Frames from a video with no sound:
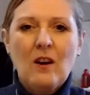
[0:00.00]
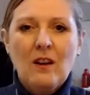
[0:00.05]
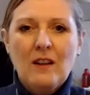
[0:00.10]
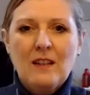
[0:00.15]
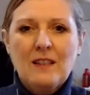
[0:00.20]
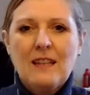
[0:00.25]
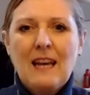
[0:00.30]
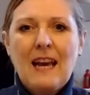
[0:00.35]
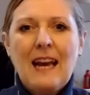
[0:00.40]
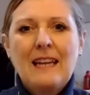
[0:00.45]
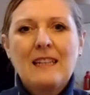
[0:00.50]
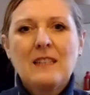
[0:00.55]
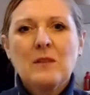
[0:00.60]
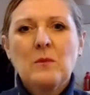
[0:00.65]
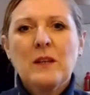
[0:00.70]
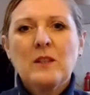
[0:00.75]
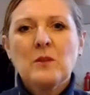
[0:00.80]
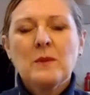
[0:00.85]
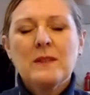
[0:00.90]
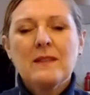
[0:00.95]
Scotland
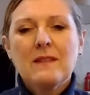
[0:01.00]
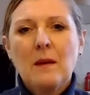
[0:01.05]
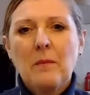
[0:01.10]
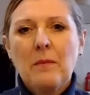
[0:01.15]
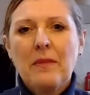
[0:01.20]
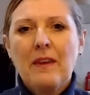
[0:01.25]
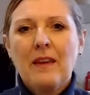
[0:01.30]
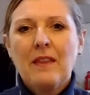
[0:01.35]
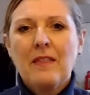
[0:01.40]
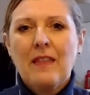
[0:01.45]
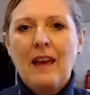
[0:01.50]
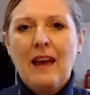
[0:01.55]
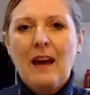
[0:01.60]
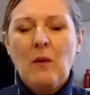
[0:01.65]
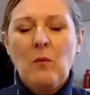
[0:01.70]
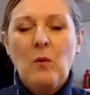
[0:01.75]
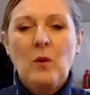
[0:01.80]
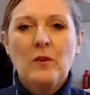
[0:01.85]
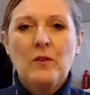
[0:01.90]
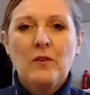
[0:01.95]
Act, which was something
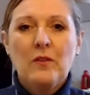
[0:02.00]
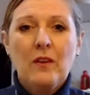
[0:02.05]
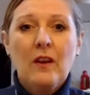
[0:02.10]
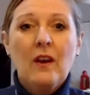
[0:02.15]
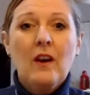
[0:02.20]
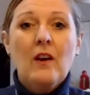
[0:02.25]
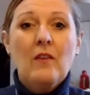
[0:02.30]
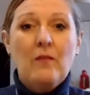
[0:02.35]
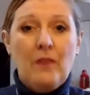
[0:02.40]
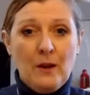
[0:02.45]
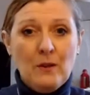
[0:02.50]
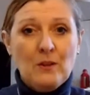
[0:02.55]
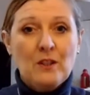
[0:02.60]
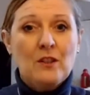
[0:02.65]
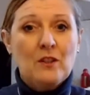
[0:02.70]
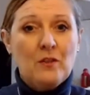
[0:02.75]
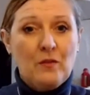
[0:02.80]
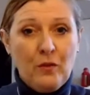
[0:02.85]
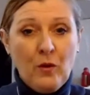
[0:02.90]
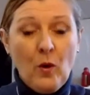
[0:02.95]
that was
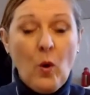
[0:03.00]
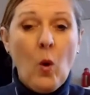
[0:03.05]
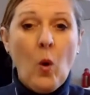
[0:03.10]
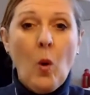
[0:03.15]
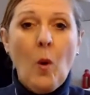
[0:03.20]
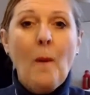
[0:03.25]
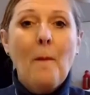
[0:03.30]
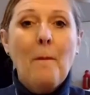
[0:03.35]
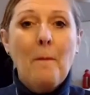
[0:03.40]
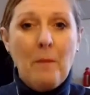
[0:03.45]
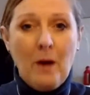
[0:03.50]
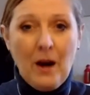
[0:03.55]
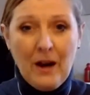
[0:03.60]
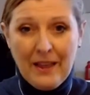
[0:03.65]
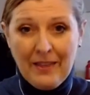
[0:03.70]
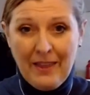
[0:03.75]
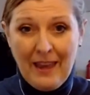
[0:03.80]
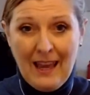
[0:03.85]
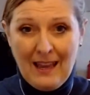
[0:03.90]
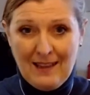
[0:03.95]
voted for
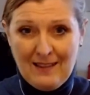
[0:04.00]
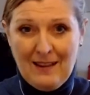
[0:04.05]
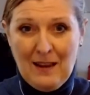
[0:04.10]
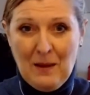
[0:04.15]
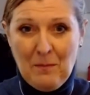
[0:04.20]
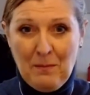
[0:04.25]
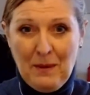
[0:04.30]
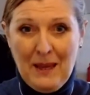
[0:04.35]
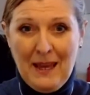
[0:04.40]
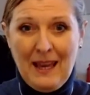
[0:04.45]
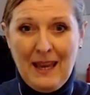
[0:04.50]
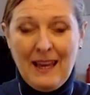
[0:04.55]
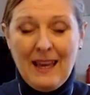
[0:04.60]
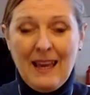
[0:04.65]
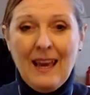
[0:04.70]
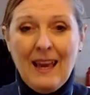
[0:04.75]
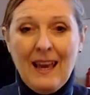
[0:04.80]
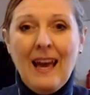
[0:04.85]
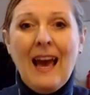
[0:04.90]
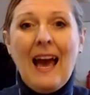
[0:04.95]
by the
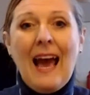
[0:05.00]
SNP